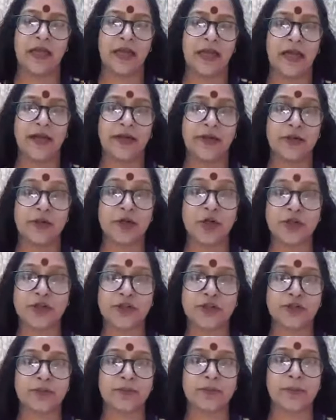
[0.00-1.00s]
and
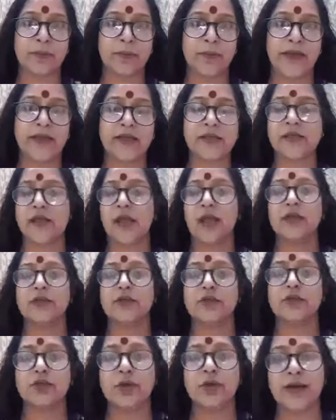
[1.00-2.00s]
not to mix
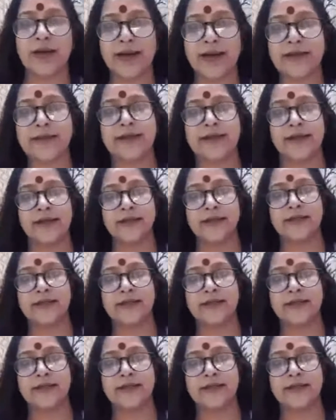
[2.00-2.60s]
to let